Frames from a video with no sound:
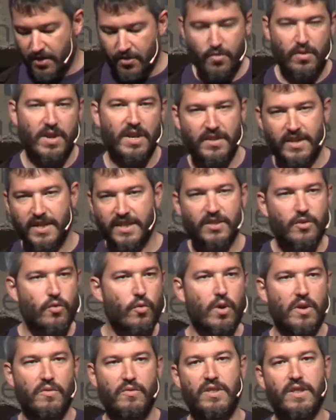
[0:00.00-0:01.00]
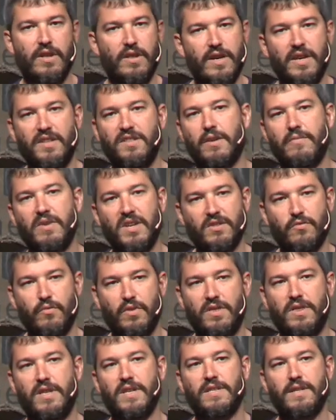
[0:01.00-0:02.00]
you can just query the database
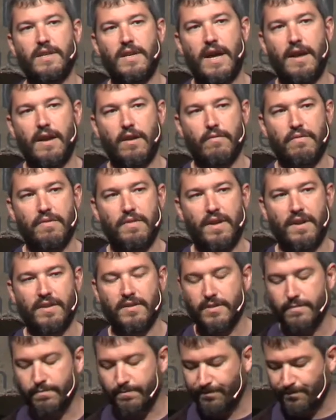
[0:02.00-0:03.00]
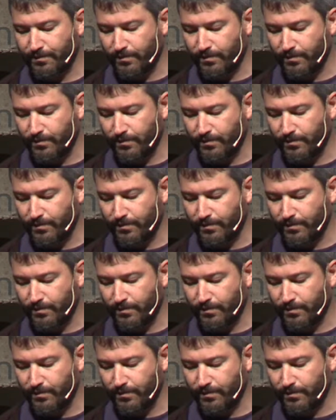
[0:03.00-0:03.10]
with this kind of things.